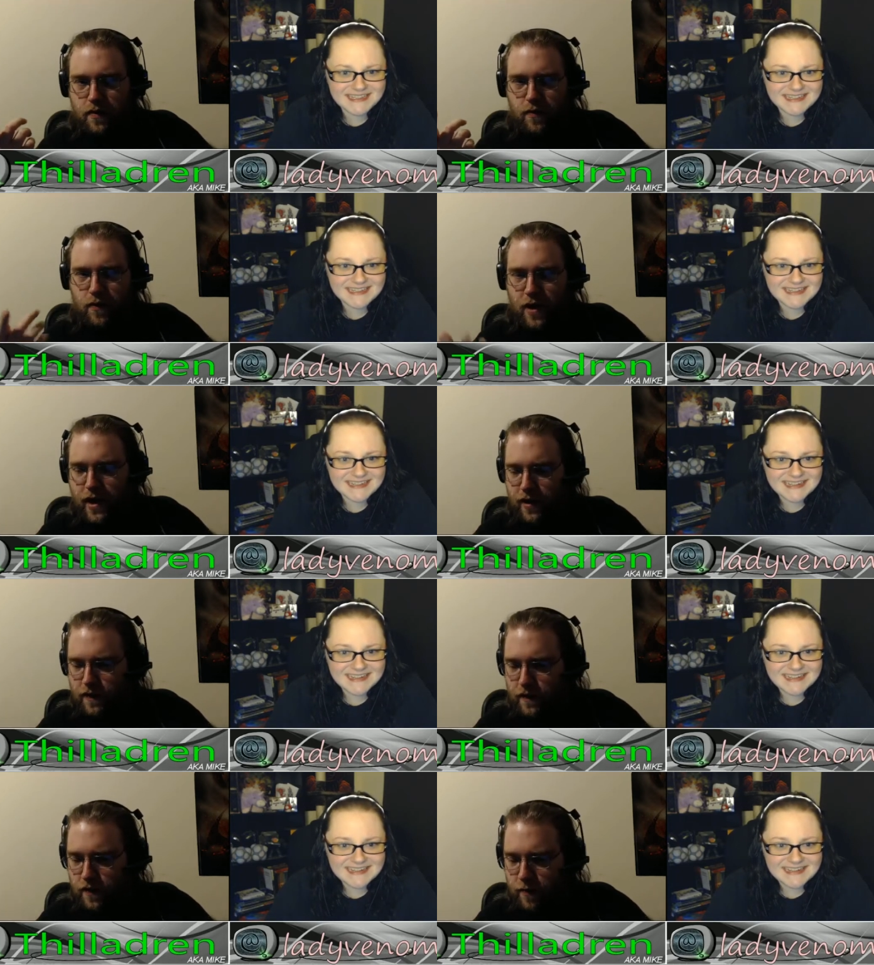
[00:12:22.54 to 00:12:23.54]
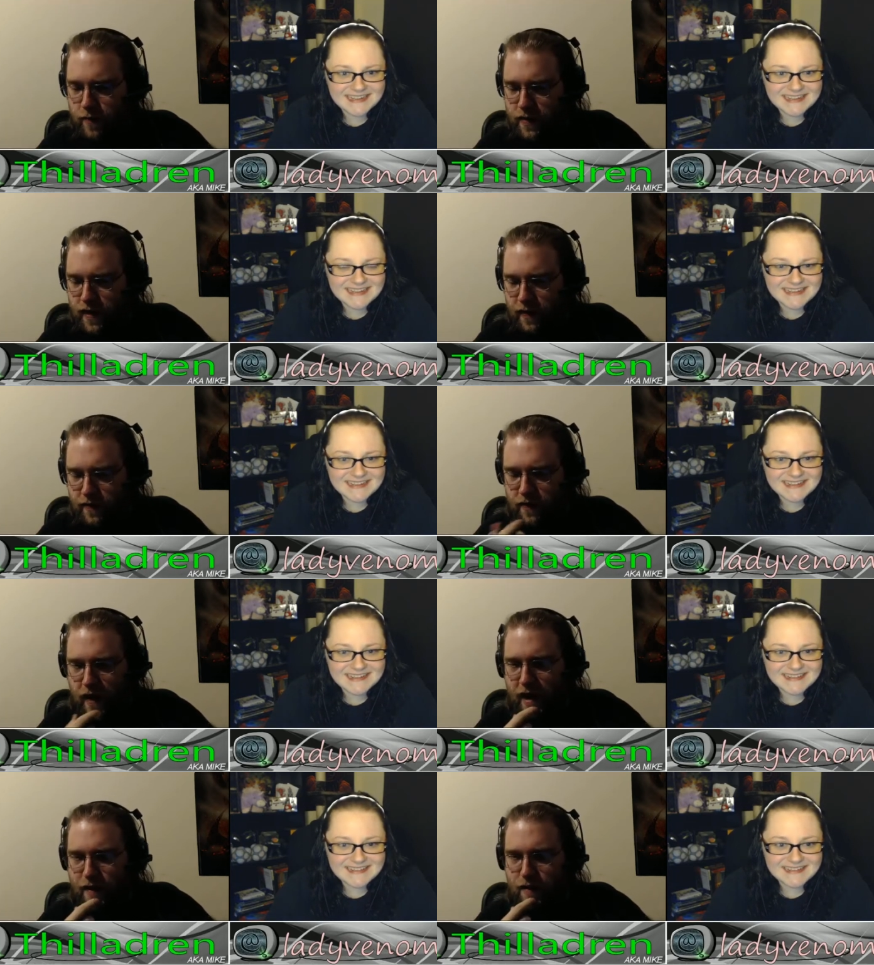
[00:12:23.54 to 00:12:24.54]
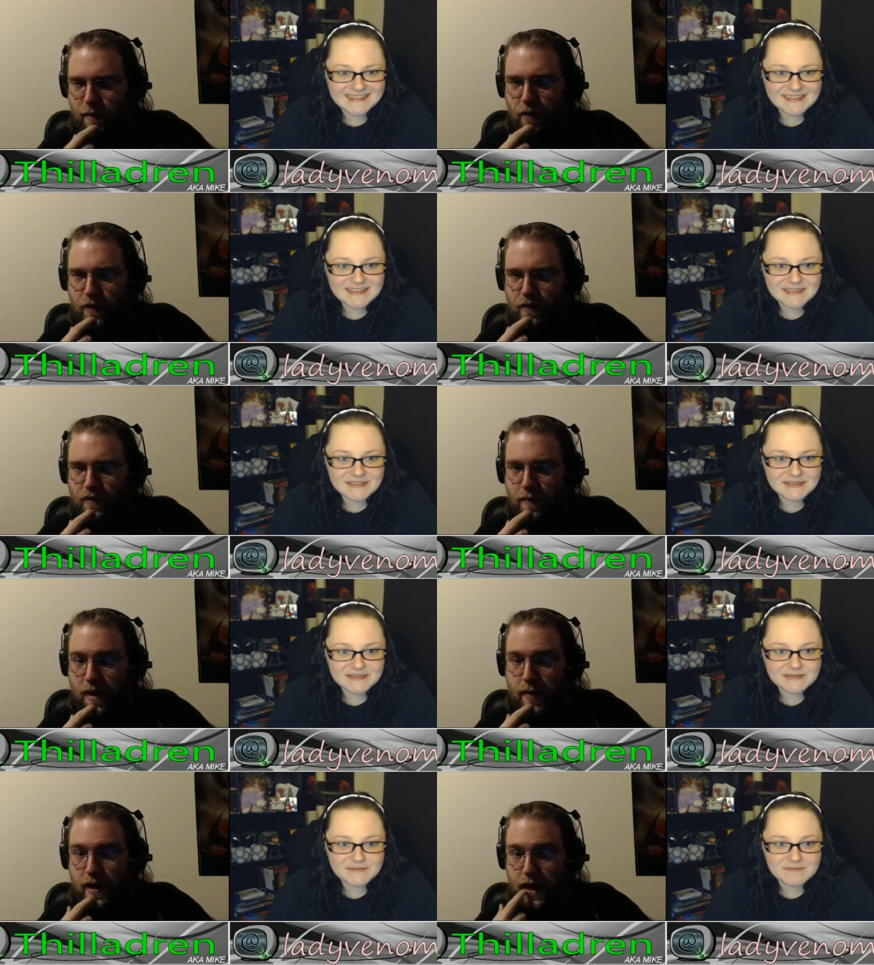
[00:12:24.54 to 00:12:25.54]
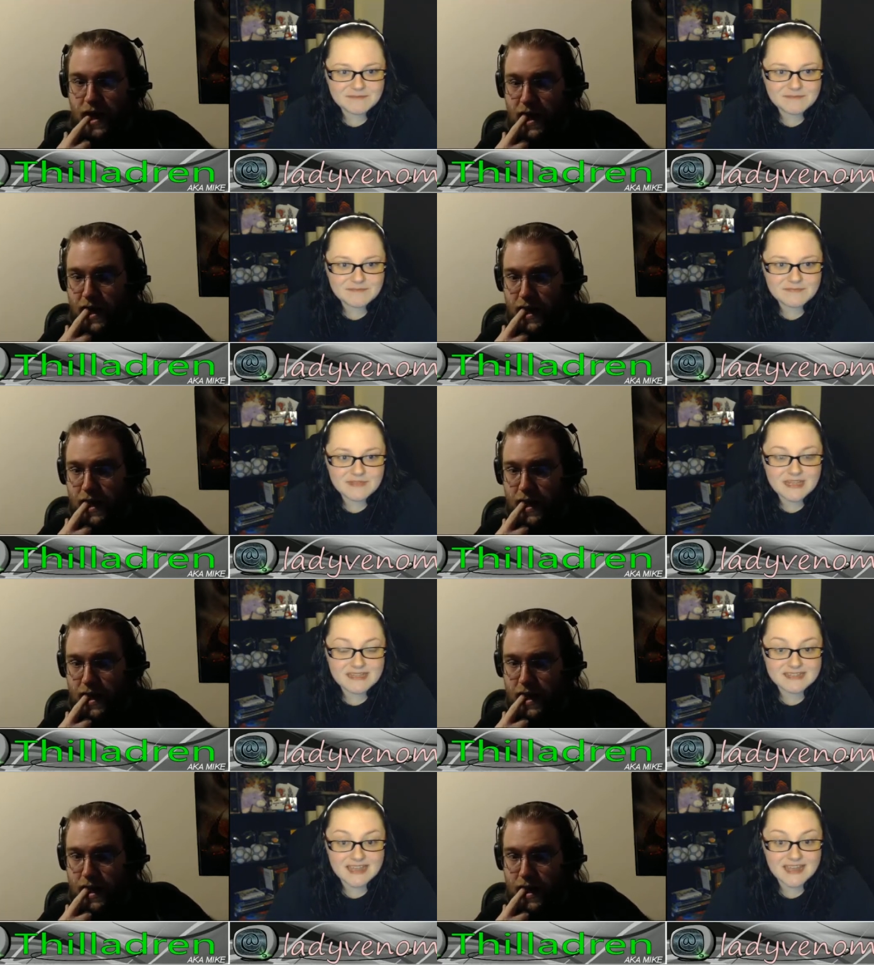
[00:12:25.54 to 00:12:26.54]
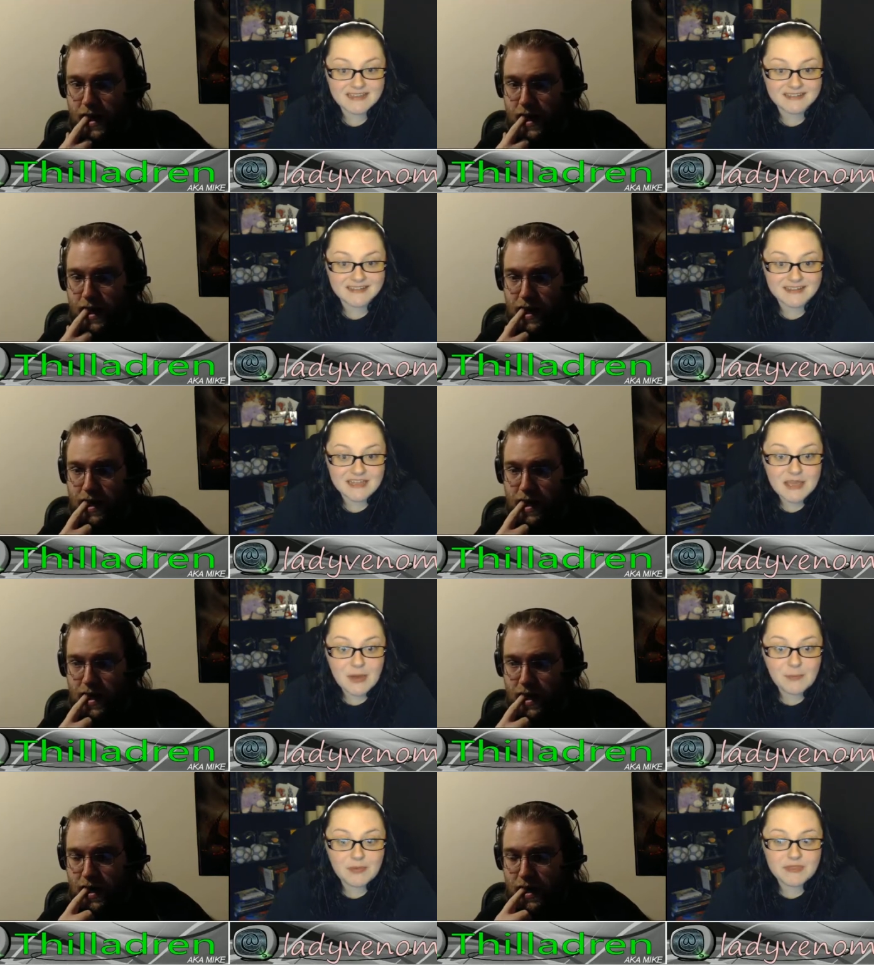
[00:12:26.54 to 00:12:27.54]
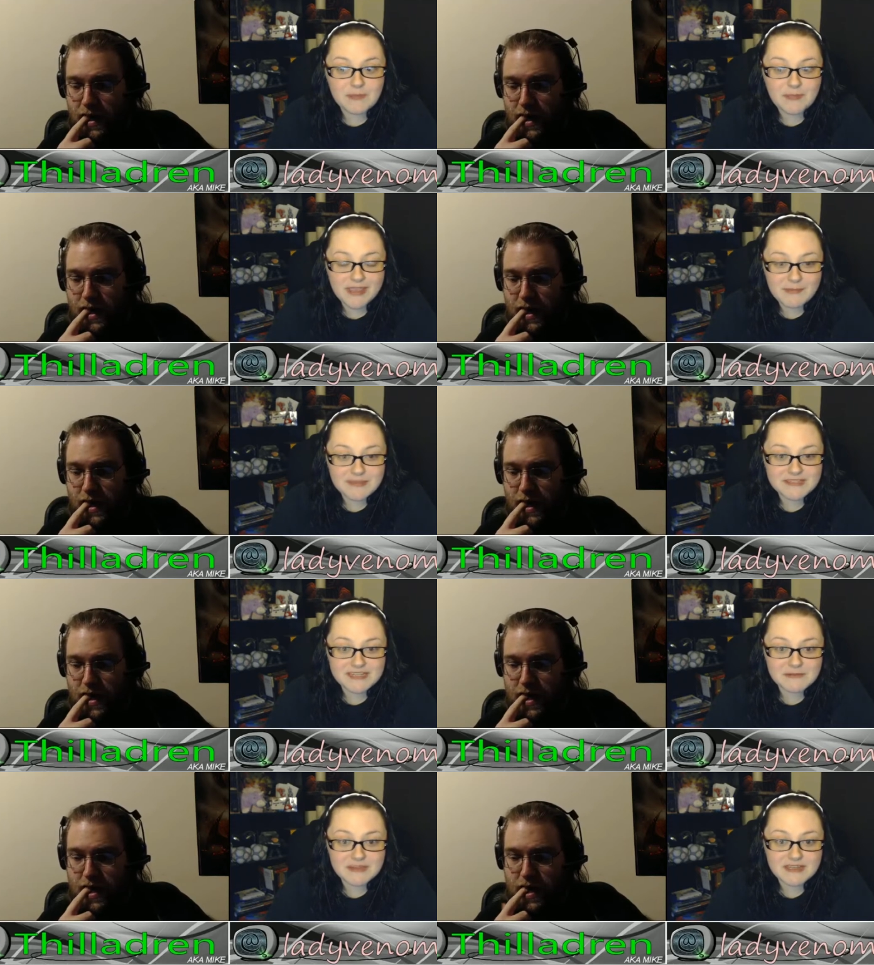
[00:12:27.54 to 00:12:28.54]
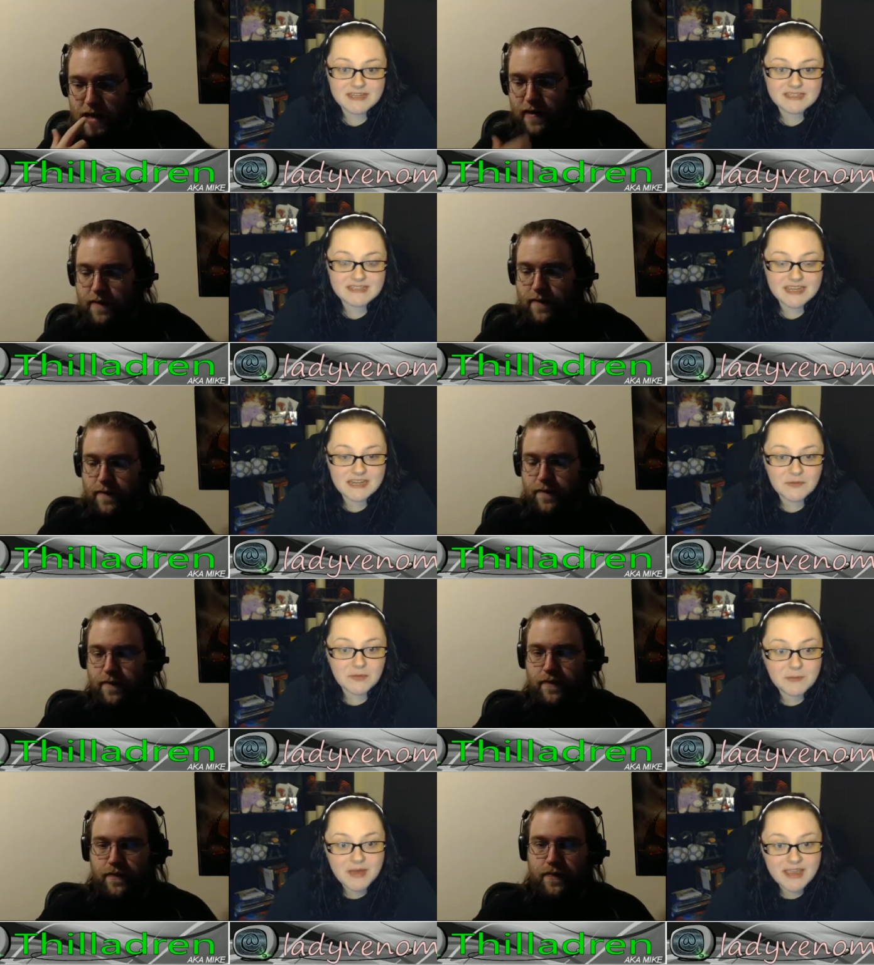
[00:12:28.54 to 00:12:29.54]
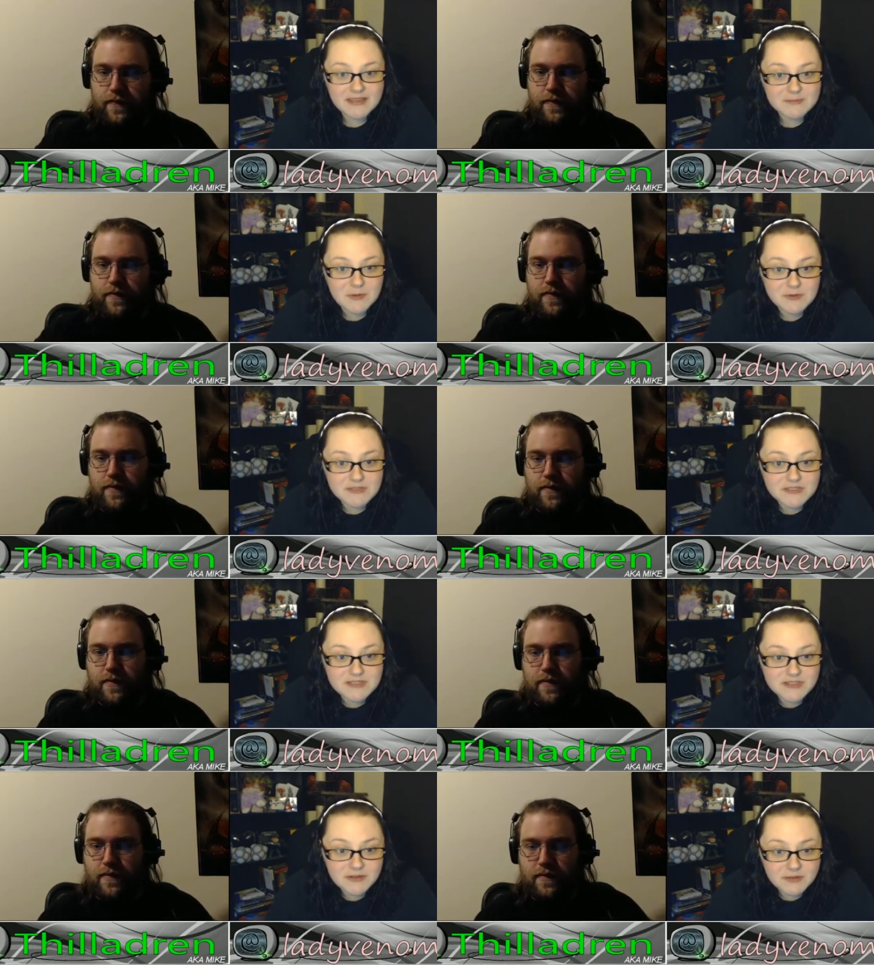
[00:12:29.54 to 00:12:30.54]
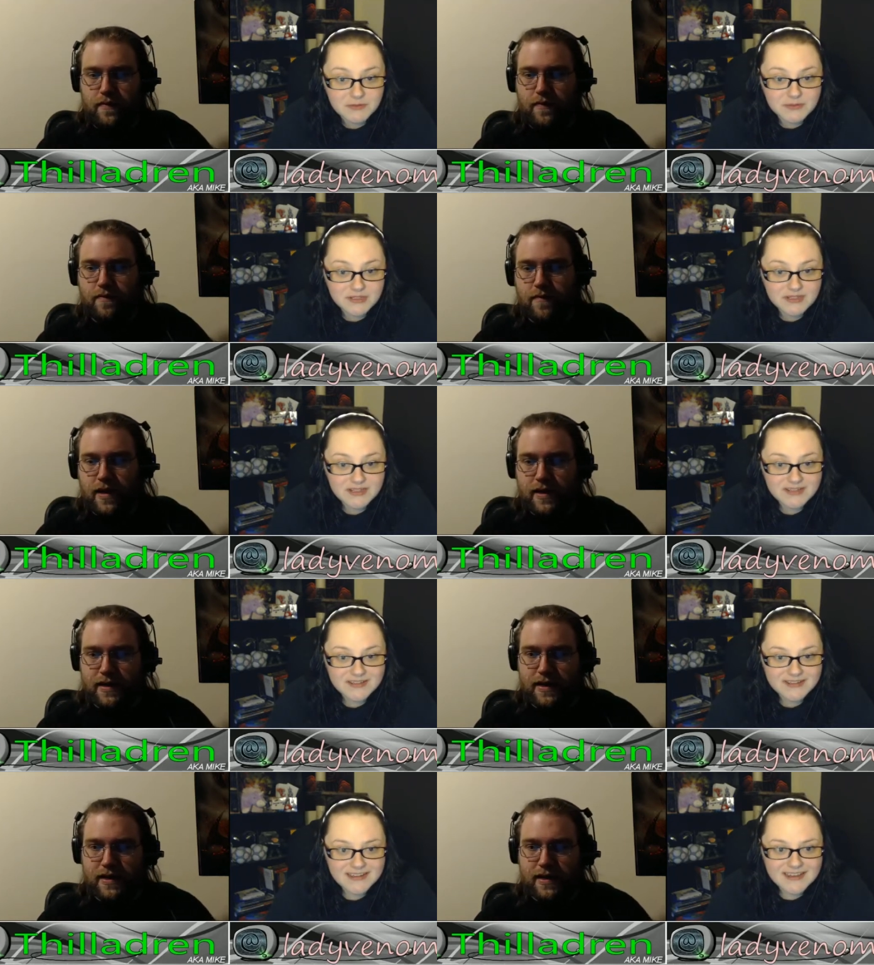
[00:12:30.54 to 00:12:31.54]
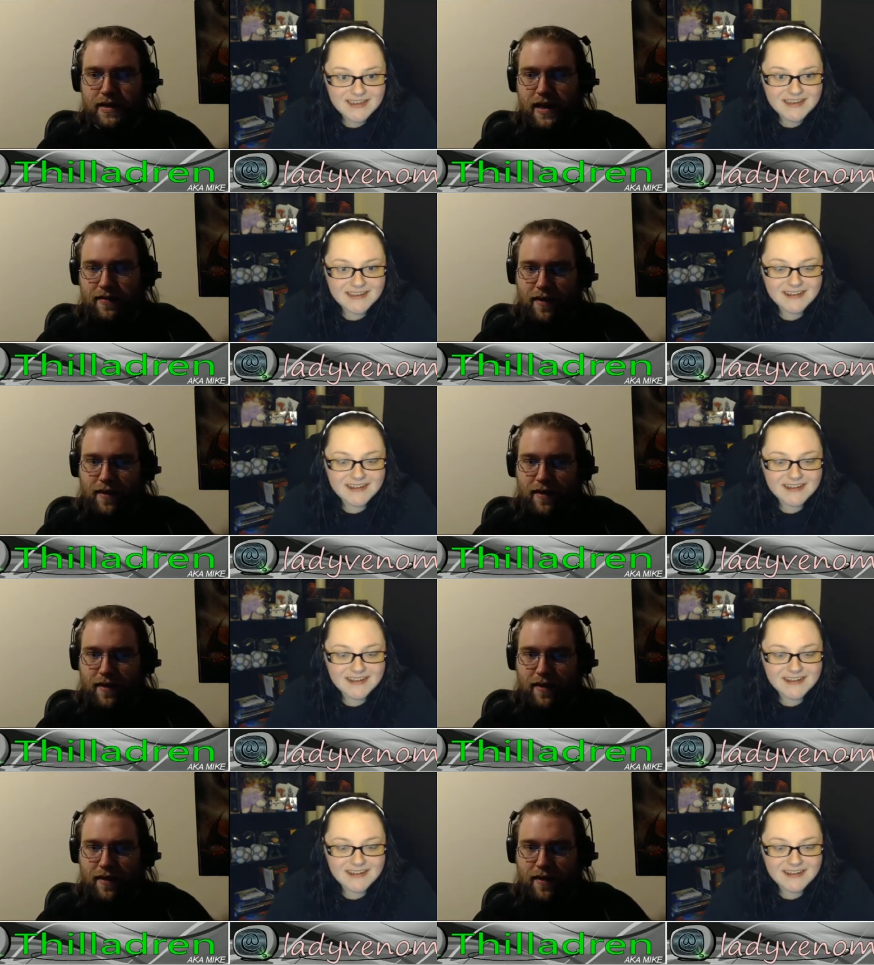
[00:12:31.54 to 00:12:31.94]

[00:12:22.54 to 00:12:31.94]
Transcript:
Speaker 1: Right. So, but that'll sire them all to the baby.
Speaker 2: Exactly. But the baby's going to be like, Daddy, what am I supposed to do?
Speaker 1: That's a